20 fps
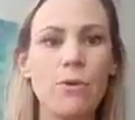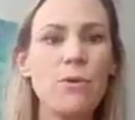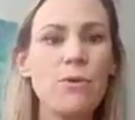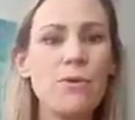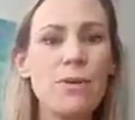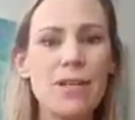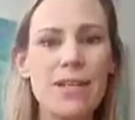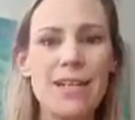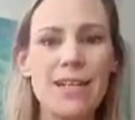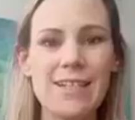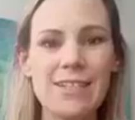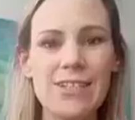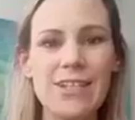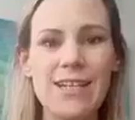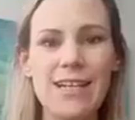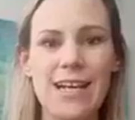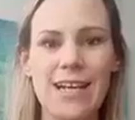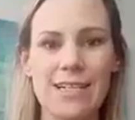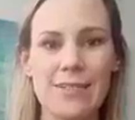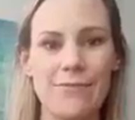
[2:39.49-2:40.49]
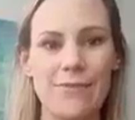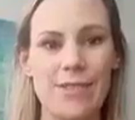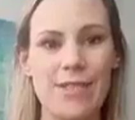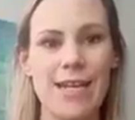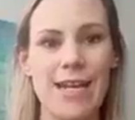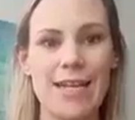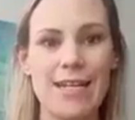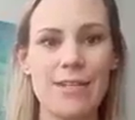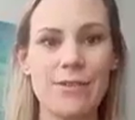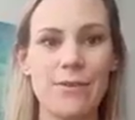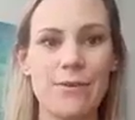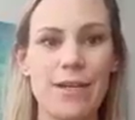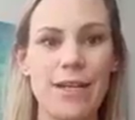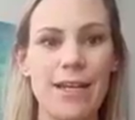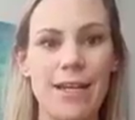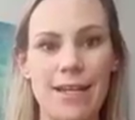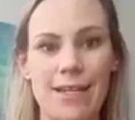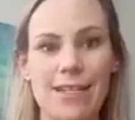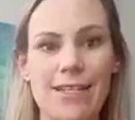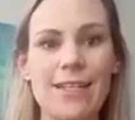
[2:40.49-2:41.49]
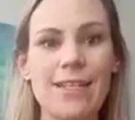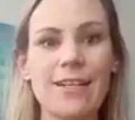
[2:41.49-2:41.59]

or it can actually last for days on end.